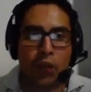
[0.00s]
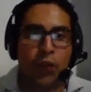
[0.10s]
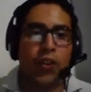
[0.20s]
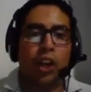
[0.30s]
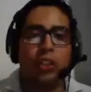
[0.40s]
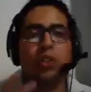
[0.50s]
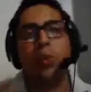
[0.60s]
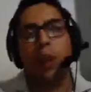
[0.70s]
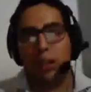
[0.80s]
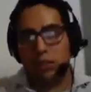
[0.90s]
of not,
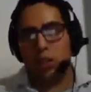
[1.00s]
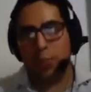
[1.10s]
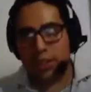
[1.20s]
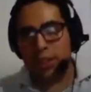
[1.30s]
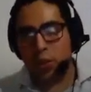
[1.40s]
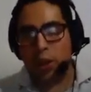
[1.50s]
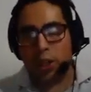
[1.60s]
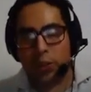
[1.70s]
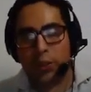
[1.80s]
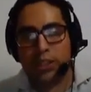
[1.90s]
well, obviously you
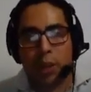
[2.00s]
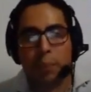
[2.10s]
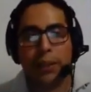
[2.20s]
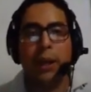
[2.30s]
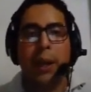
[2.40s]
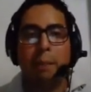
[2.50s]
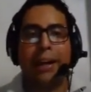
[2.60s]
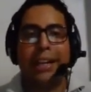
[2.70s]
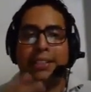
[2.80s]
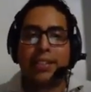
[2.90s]
are doing something, but
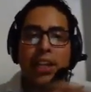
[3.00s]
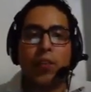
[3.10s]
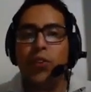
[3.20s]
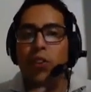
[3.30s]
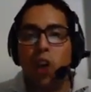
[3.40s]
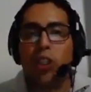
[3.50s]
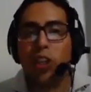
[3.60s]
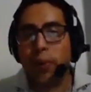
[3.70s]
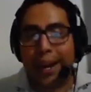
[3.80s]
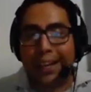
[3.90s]
instead of not
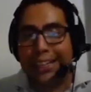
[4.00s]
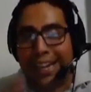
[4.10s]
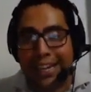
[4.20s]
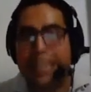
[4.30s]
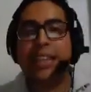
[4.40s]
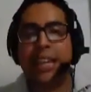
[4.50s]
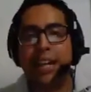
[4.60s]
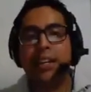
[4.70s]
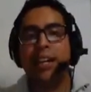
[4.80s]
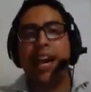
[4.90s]
grading anything
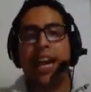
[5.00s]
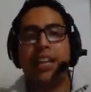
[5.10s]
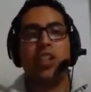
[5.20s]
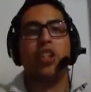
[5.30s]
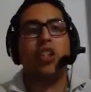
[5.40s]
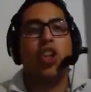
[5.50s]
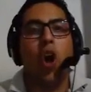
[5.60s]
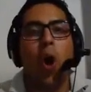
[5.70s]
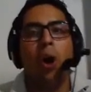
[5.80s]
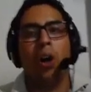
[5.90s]
and just
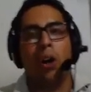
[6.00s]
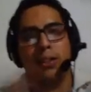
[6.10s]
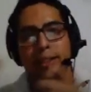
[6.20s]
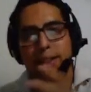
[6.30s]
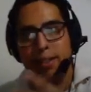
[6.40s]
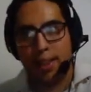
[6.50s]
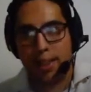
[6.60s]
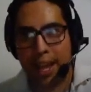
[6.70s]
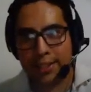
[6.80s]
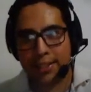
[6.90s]
go until the
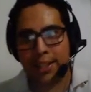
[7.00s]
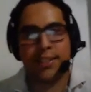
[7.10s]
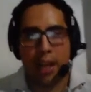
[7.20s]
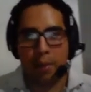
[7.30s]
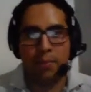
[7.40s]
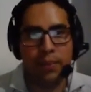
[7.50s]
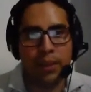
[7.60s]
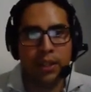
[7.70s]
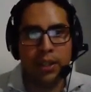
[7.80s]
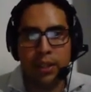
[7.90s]
last exam.
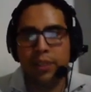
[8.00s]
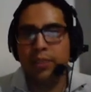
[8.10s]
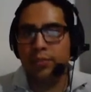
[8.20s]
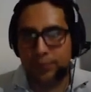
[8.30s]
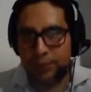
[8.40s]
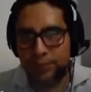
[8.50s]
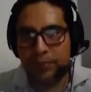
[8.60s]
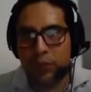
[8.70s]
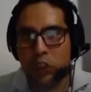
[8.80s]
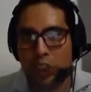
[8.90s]
Hmm?
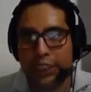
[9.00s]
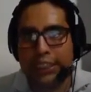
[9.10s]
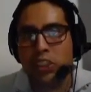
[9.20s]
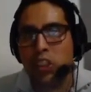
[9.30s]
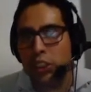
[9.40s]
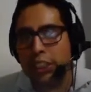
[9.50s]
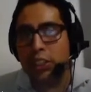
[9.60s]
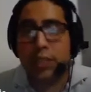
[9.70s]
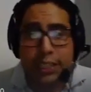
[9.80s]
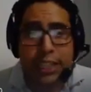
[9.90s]
So this is continuous
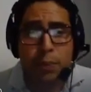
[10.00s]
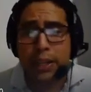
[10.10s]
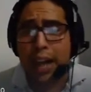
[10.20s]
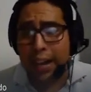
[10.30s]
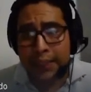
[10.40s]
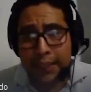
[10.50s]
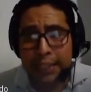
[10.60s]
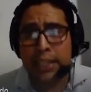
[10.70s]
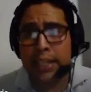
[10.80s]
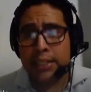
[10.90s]
assessment. I
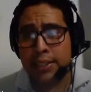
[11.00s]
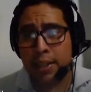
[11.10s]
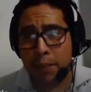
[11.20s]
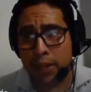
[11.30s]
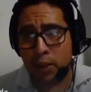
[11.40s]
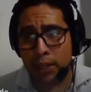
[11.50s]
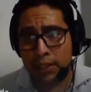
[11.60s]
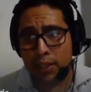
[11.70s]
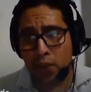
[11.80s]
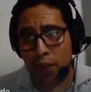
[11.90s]
think the
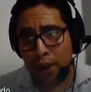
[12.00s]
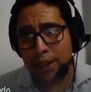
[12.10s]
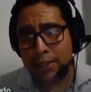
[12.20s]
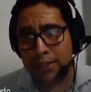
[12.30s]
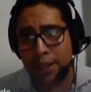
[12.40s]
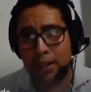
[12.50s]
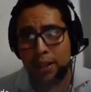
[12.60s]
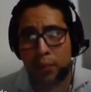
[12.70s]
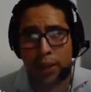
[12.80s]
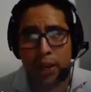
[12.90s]
majority of us that
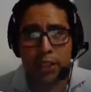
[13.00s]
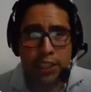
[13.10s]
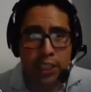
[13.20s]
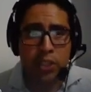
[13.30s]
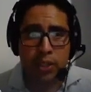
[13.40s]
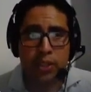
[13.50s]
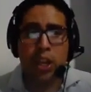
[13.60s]
we are teachers,